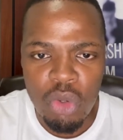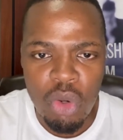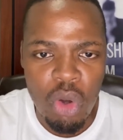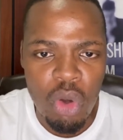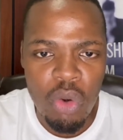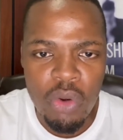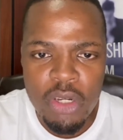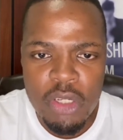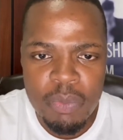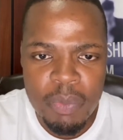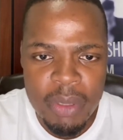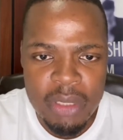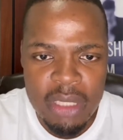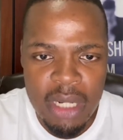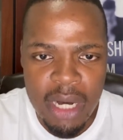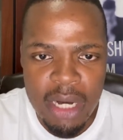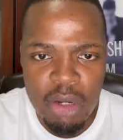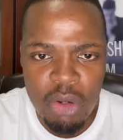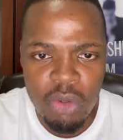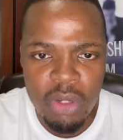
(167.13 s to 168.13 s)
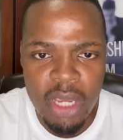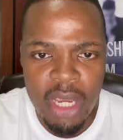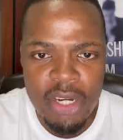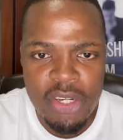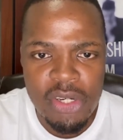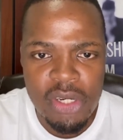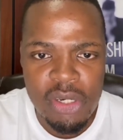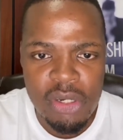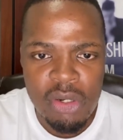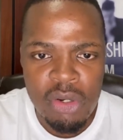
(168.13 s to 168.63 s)
Always pick the right
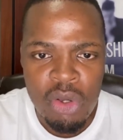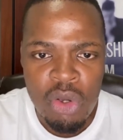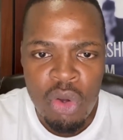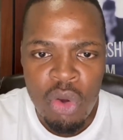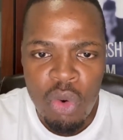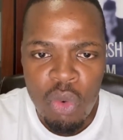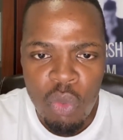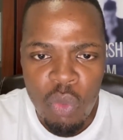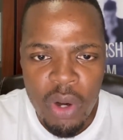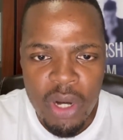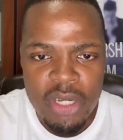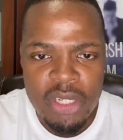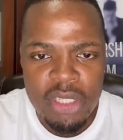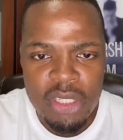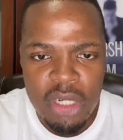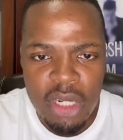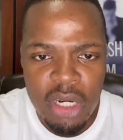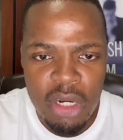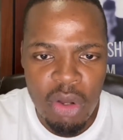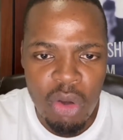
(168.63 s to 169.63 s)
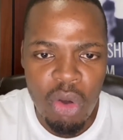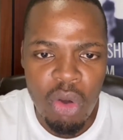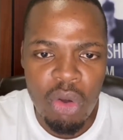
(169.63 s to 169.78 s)
location where it's an